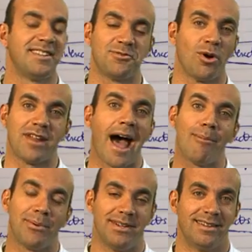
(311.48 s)
that it won't
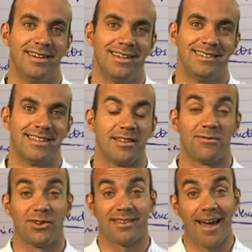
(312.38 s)
happen,
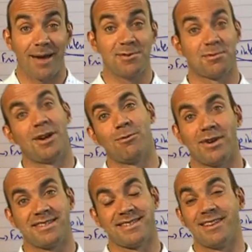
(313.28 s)
that the times where it
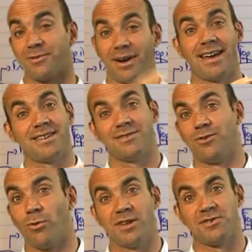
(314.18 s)
was centralized
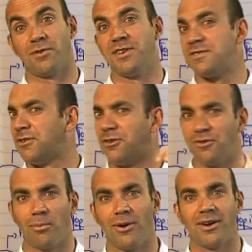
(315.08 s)
on one service or on
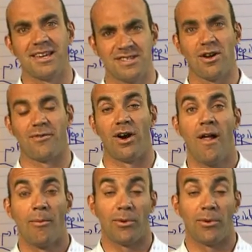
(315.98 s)
your blog is over.